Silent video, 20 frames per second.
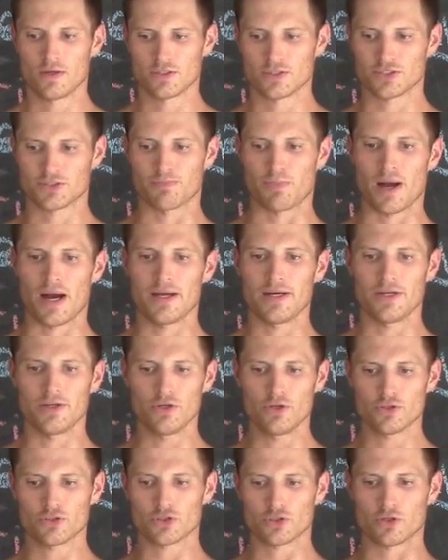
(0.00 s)
spine in
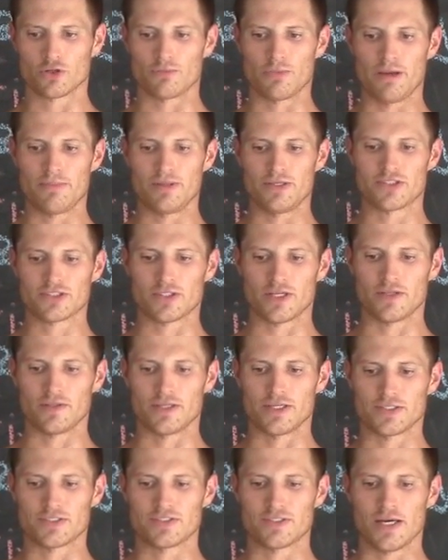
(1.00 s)
neutral or maybe
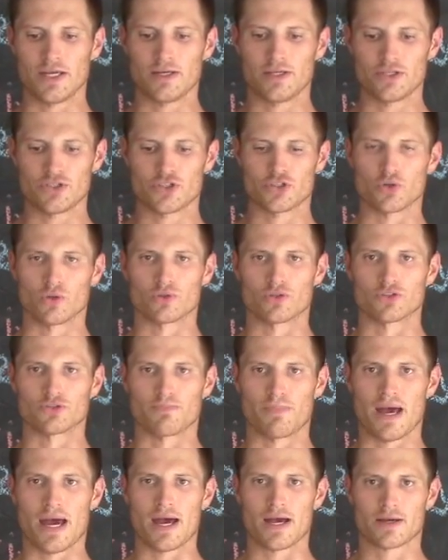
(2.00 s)
slightly extended, shoulders
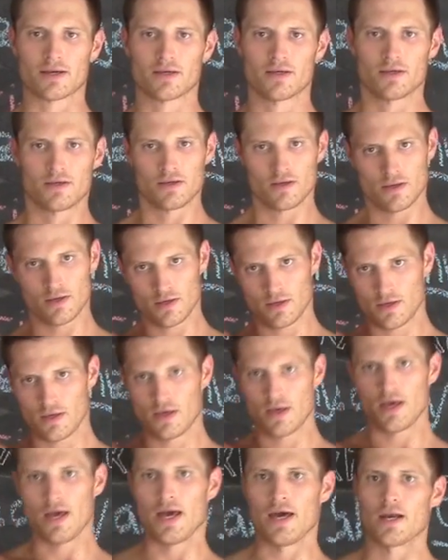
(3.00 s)
back,
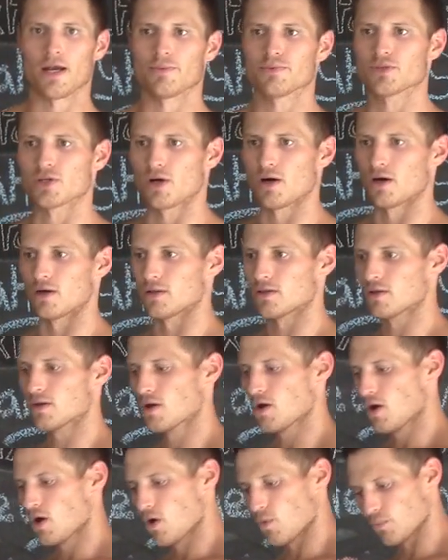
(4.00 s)
head up
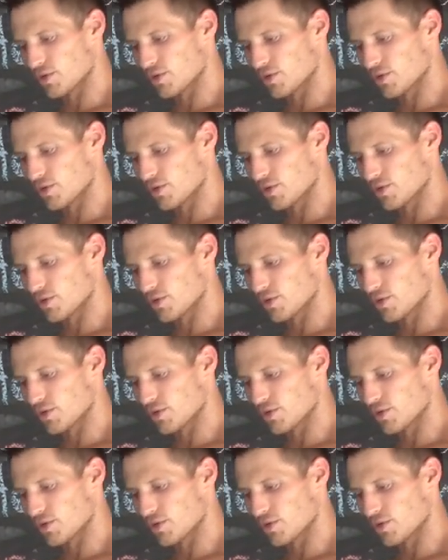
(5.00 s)
tall.